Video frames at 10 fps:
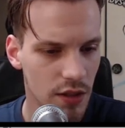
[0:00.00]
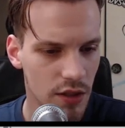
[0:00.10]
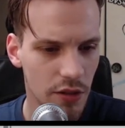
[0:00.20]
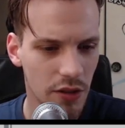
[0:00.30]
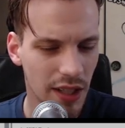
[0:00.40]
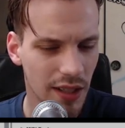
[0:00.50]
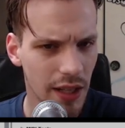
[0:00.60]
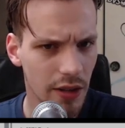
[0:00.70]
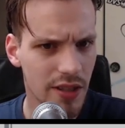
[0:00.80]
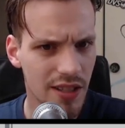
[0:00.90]
So you can
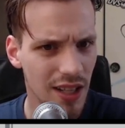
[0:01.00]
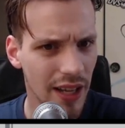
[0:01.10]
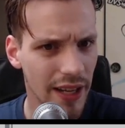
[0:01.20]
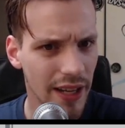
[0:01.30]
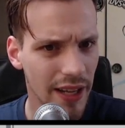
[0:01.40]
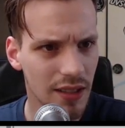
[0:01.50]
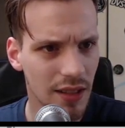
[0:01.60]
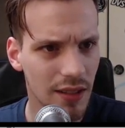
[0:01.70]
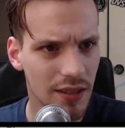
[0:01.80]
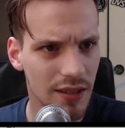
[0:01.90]
hear it slightly
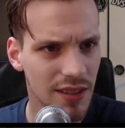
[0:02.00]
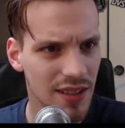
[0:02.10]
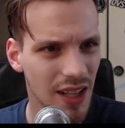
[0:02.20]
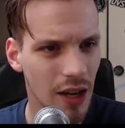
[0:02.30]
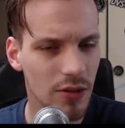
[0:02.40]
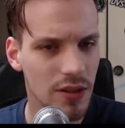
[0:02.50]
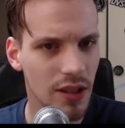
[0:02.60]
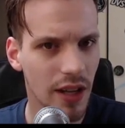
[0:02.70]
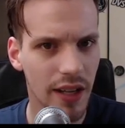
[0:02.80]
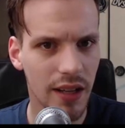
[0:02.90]

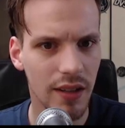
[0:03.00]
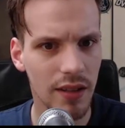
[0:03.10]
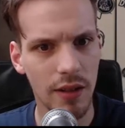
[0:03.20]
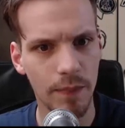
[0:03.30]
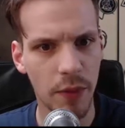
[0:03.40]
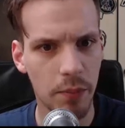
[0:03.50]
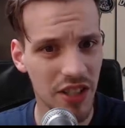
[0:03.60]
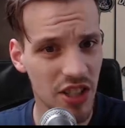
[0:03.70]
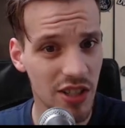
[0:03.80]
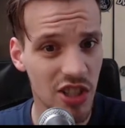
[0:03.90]
sounds like the
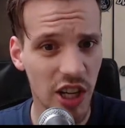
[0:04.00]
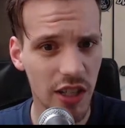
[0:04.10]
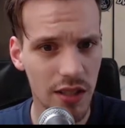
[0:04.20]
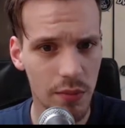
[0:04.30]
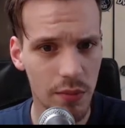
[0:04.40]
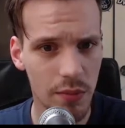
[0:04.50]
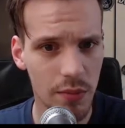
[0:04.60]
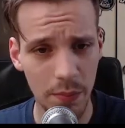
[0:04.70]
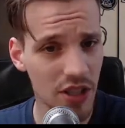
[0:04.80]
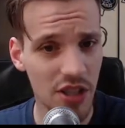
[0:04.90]
pitch has changed,
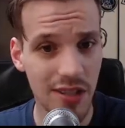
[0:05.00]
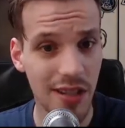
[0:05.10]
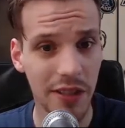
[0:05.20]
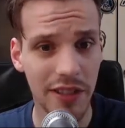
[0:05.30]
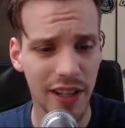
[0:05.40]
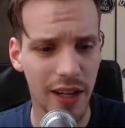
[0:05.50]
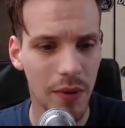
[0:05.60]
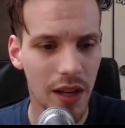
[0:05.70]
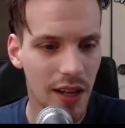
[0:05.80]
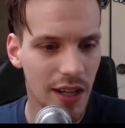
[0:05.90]
but the pitch is still the
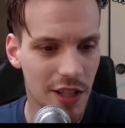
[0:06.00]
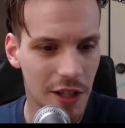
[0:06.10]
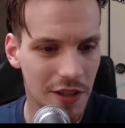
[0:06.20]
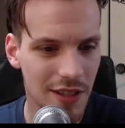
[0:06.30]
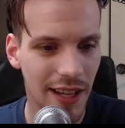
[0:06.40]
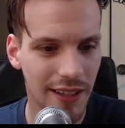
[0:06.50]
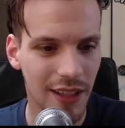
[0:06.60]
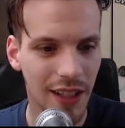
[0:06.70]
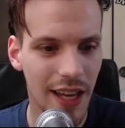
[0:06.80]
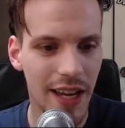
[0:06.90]
same. It's just that
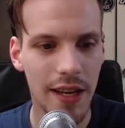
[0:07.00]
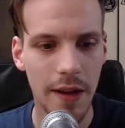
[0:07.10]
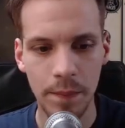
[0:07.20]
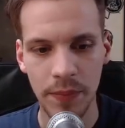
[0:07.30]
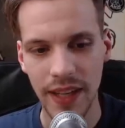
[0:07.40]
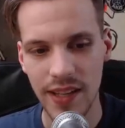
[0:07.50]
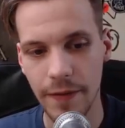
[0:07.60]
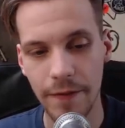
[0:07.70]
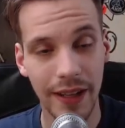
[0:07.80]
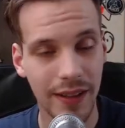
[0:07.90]
delay
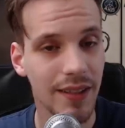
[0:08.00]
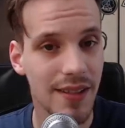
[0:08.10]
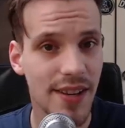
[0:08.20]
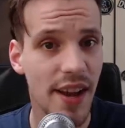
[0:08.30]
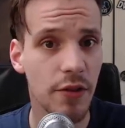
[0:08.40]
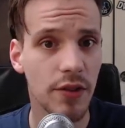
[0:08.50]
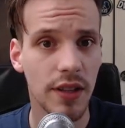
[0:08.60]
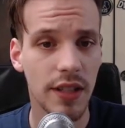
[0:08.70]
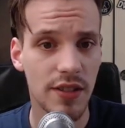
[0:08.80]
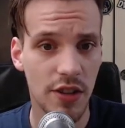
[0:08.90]
is affecting the
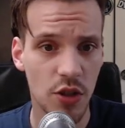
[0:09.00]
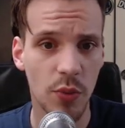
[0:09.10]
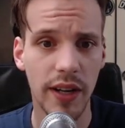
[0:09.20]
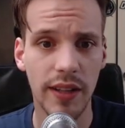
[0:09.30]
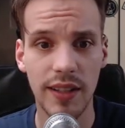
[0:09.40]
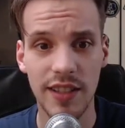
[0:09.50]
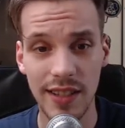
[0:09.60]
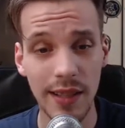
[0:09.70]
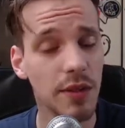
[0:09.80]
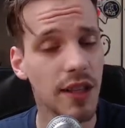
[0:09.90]
sound in such a way that it
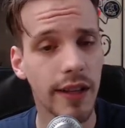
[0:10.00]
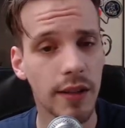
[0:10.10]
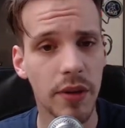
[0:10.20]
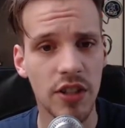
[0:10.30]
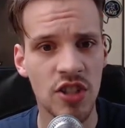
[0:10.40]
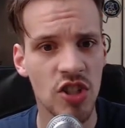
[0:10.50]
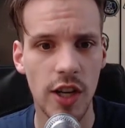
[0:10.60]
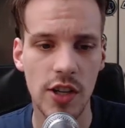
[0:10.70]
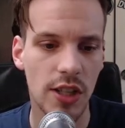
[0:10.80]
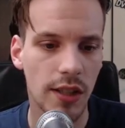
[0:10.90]
seems like the pitch is
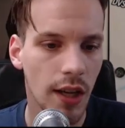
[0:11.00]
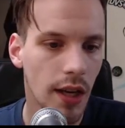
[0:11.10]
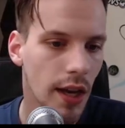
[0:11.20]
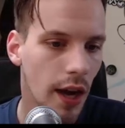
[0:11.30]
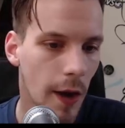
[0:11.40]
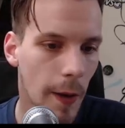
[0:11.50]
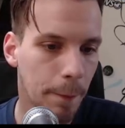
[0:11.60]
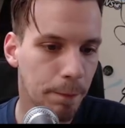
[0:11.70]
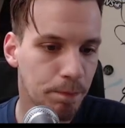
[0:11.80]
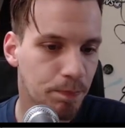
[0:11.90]
changing.
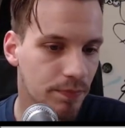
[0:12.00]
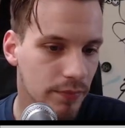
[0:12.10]
Then